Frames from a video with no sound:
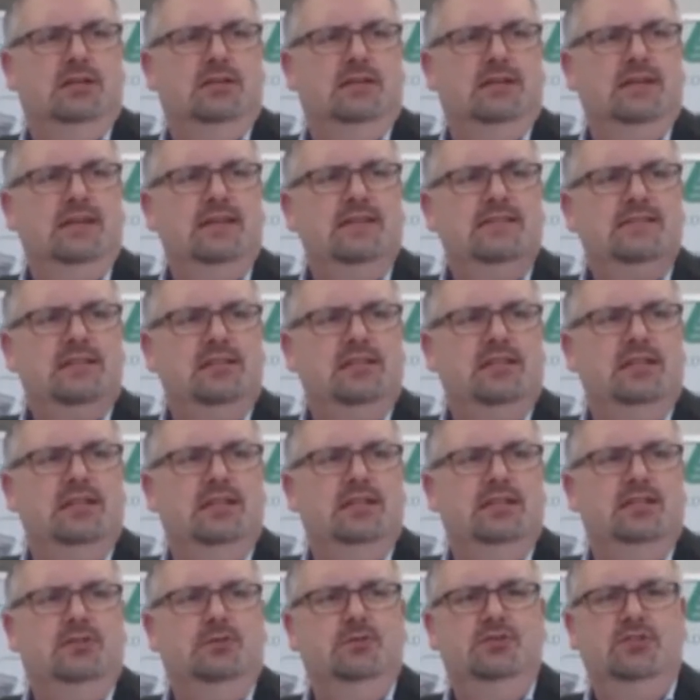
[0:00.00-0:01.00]
easily
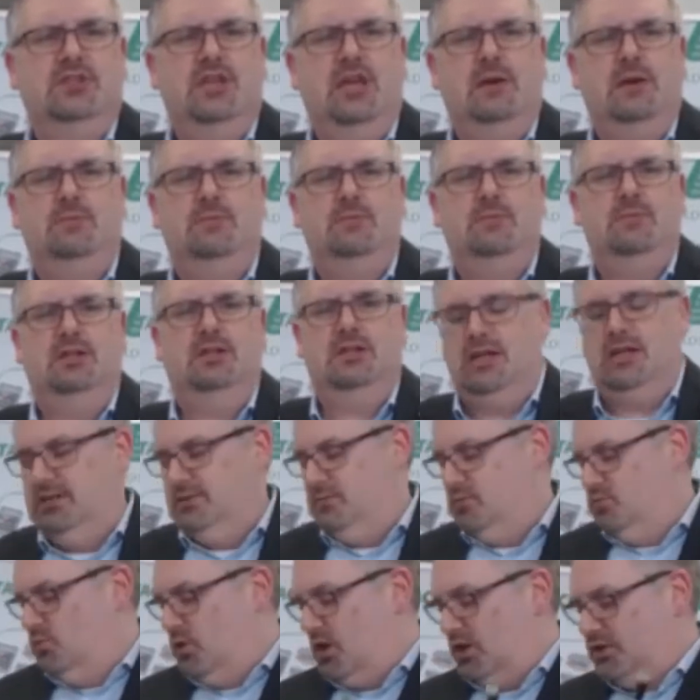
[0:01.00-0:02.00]
into the cabinet. And
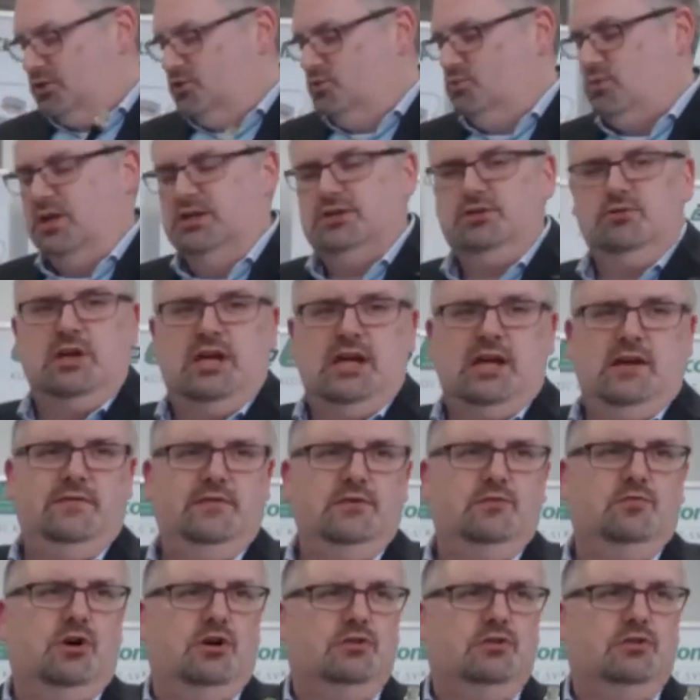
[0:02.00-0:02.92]
what you want to have